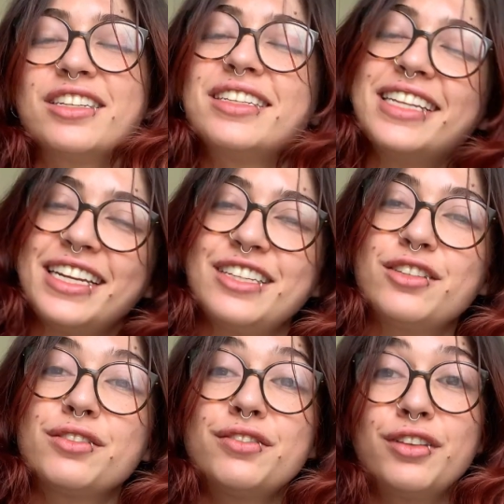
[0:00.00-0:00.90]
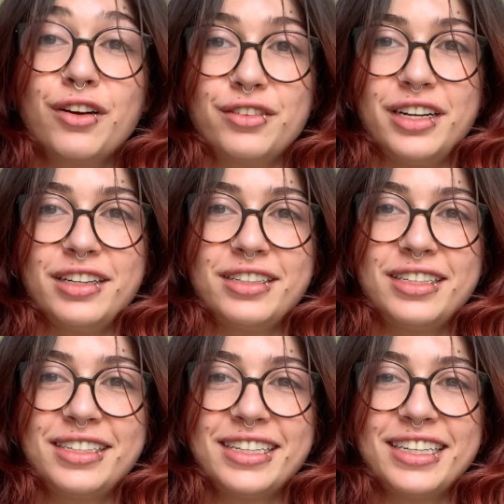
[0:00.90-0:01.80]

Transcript: that is florist.